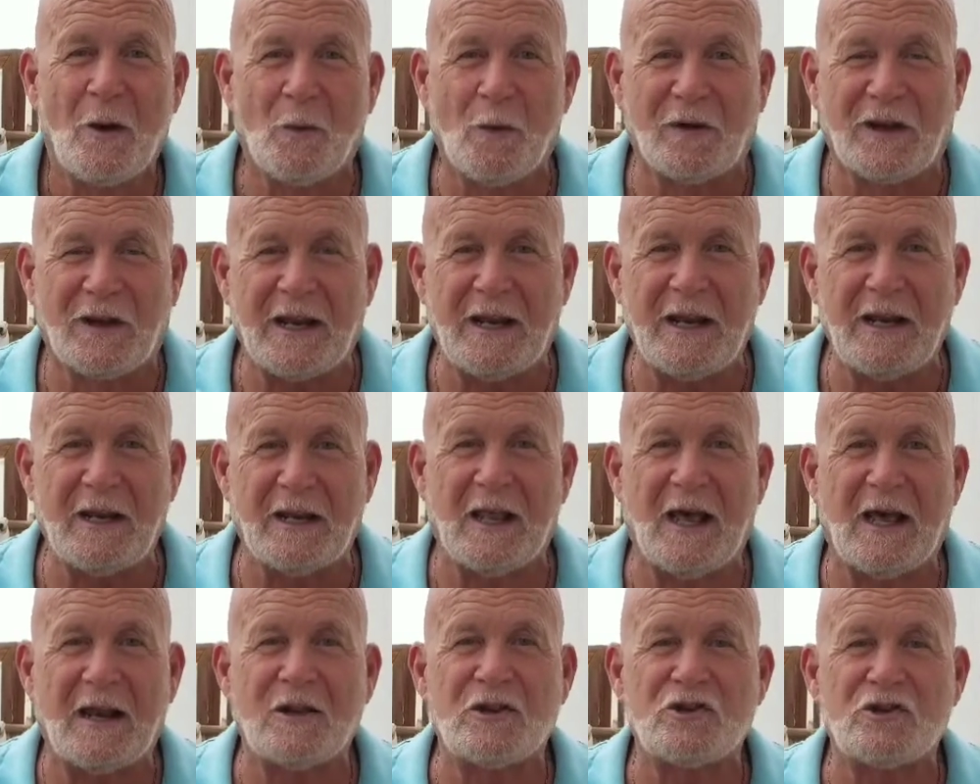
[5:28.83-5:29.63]
We're getting a
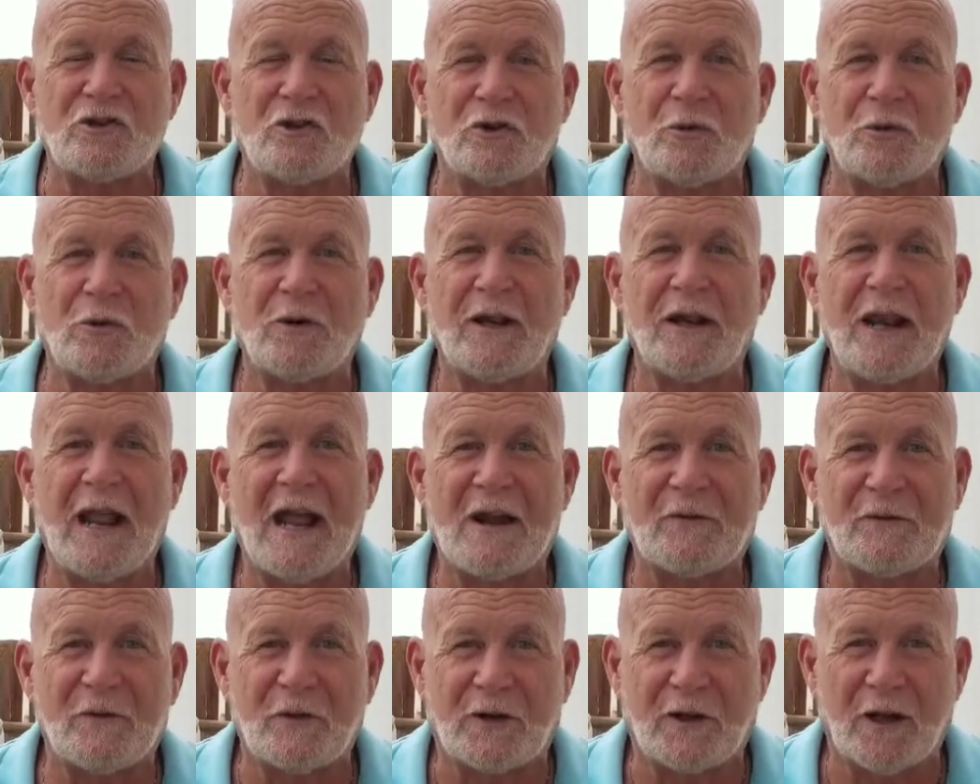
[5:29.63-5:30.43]
lot of children in
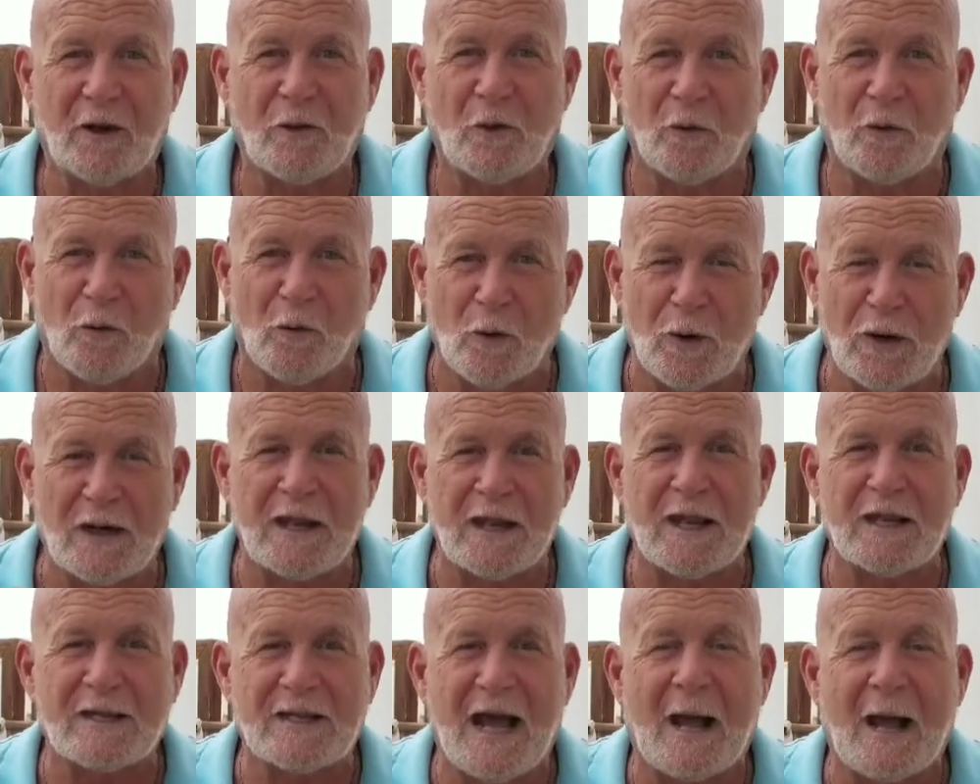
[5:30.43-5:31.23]
Africa who
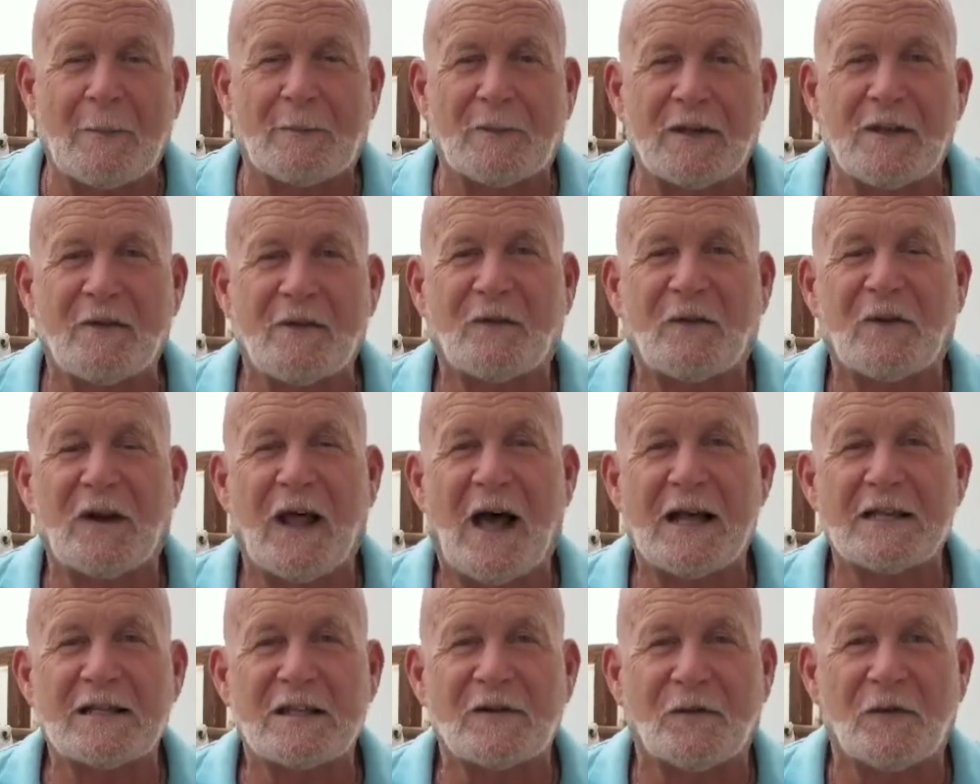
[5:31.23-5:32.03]
really adopted the
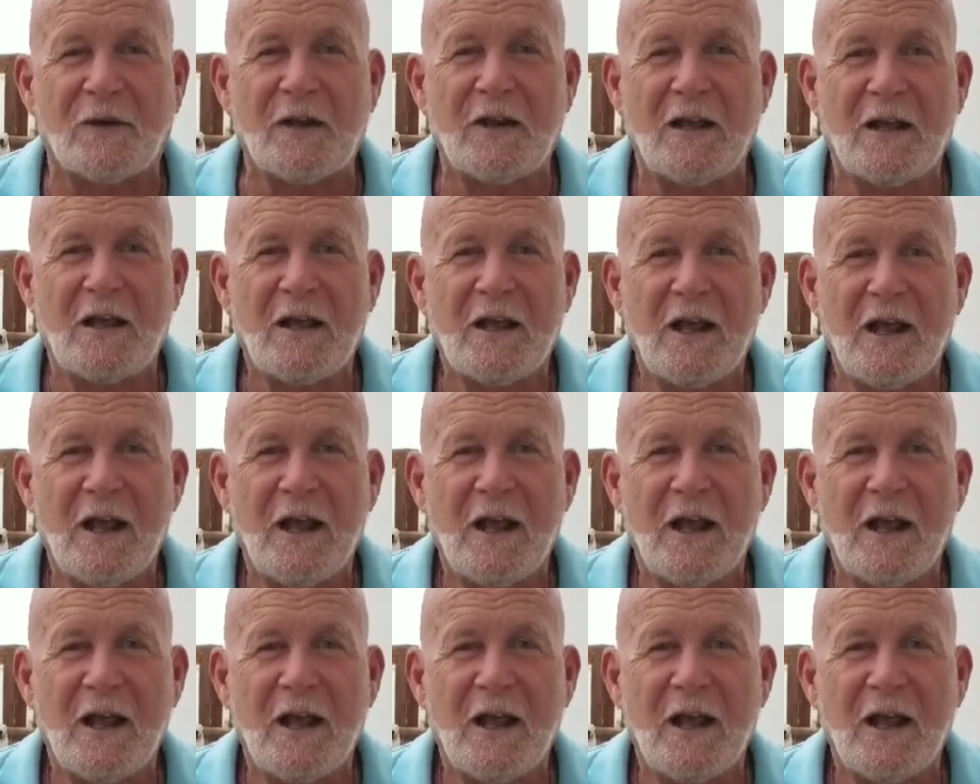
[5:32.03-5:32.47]
philosophy,